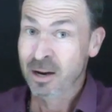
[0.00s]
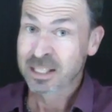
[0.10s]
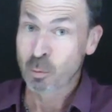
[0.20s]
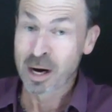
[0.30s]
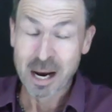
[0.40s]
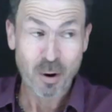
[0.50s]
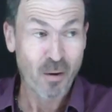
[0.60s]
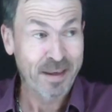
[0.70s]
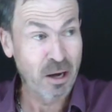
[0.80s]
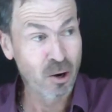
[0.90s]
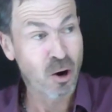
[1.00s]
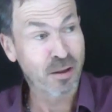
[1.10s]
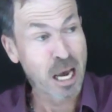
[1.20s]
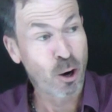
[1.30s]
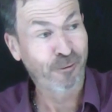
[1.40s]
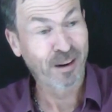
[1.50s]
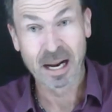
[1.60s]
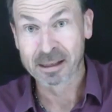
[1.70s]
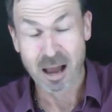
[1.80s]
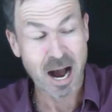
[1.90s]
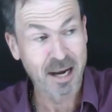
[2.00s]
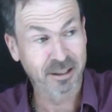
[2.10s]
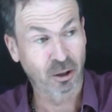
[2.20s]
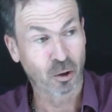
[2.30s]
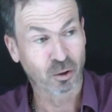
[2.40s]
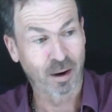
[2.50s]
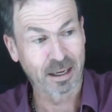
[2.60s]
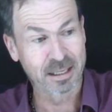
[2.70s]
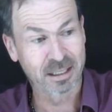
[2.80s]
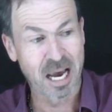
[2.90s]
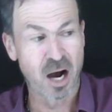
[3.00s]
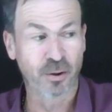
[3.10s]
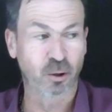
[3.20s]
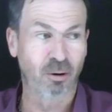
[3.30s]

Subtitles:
So when I'm on the Earth, I would feel like lines that go directly south,